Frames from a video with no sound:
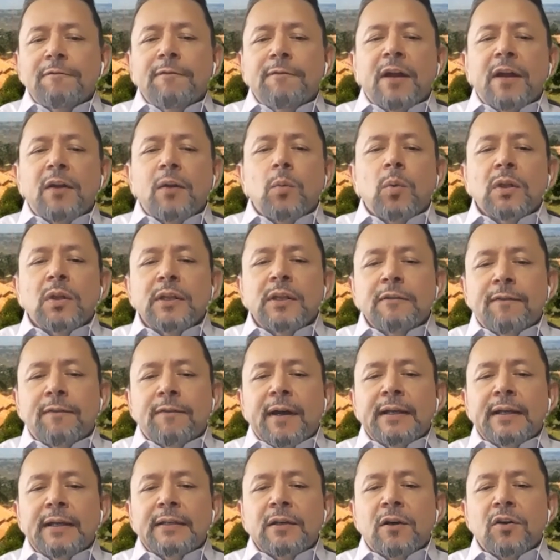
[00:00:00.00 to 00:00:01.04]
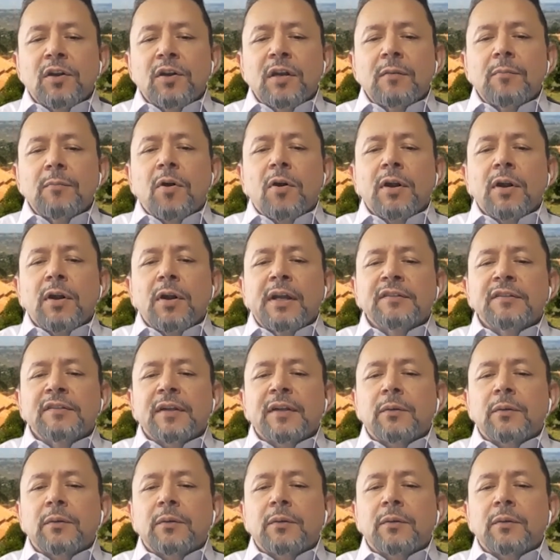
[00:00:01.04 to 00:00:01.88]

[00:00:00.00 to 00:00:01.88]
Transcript: very well-defined target markets